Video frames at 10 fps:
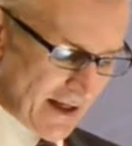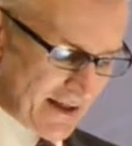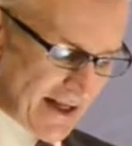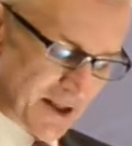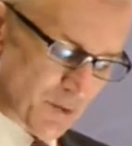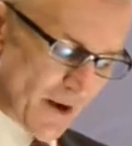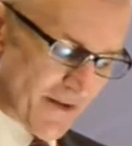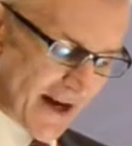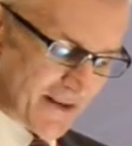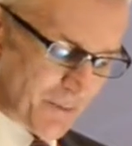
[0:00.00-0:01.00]
Yet,
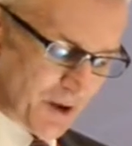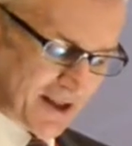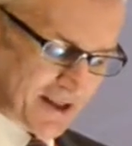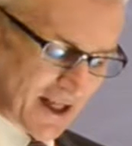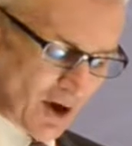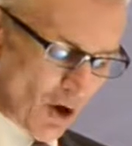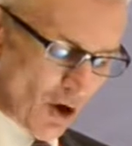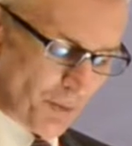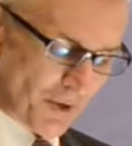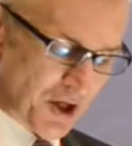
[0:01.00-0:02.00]
whether at the political
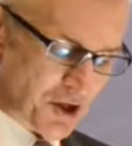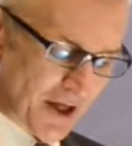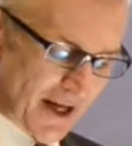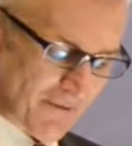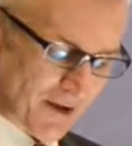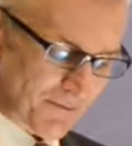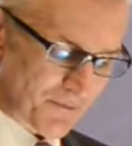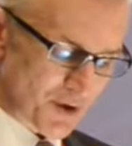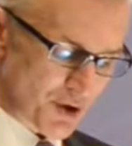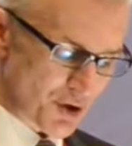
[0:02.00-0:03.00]
or operational level,
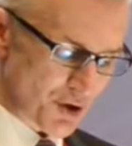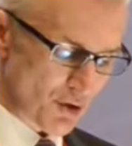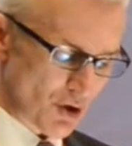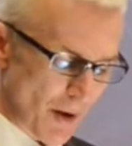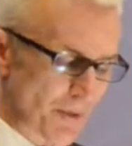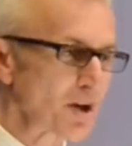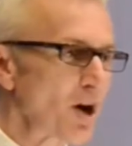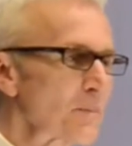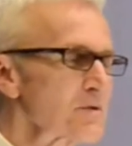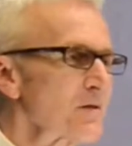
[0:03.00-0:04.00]
two common
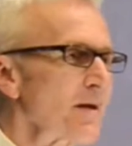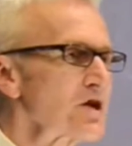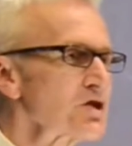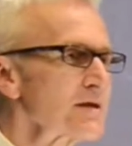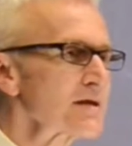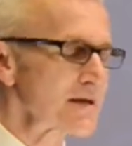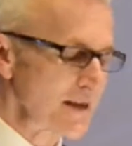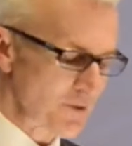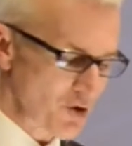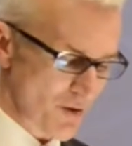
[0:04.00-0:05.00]
observations
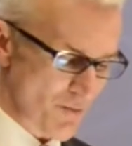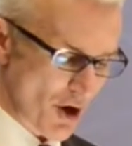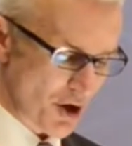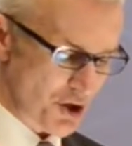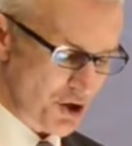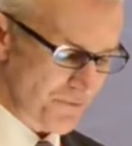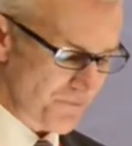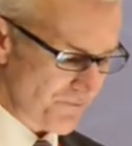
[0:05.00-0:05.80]
seem to emerge.